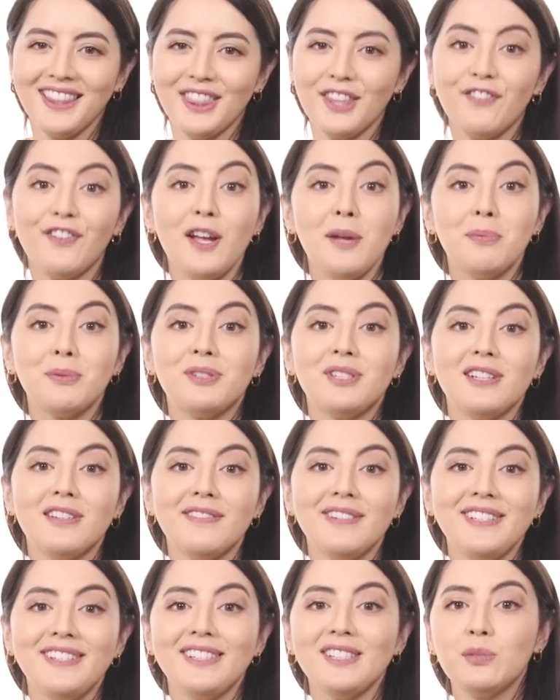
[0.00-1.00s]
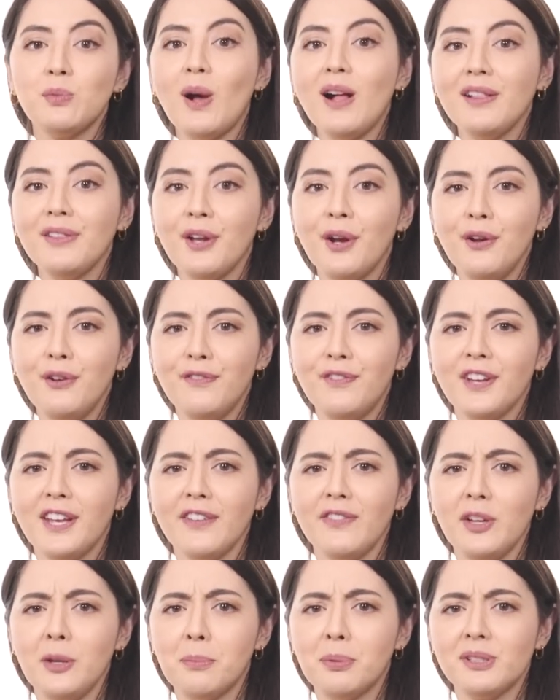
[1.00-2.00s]
The Fable series is well known for
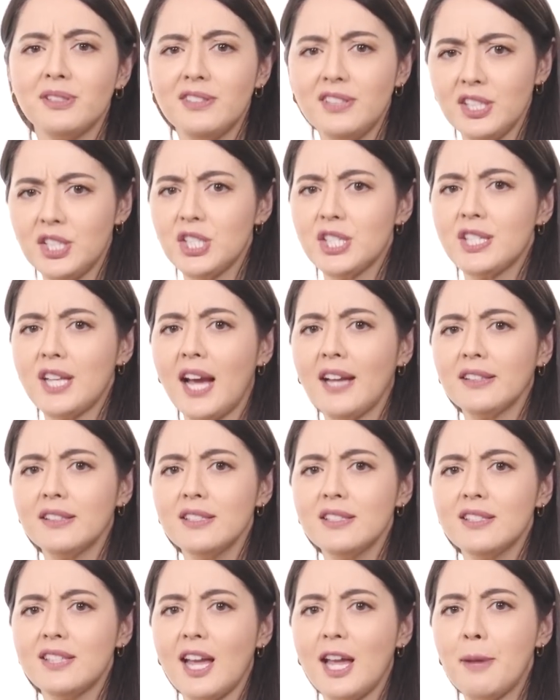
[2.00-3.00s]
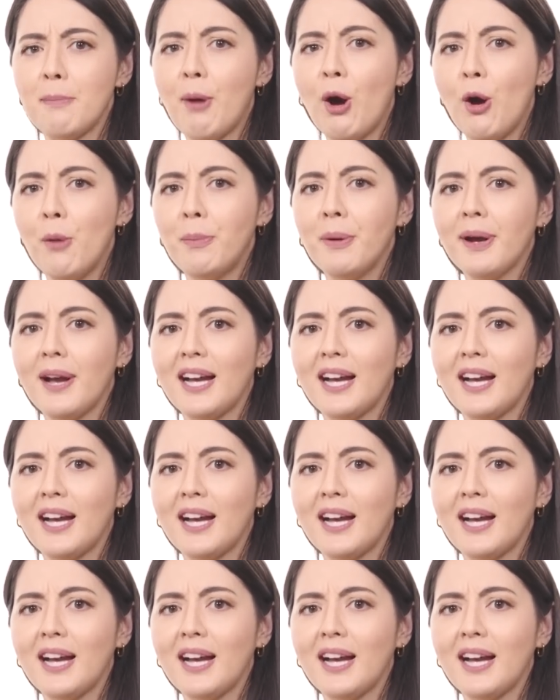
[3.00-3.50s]
giving prestigious actors a pop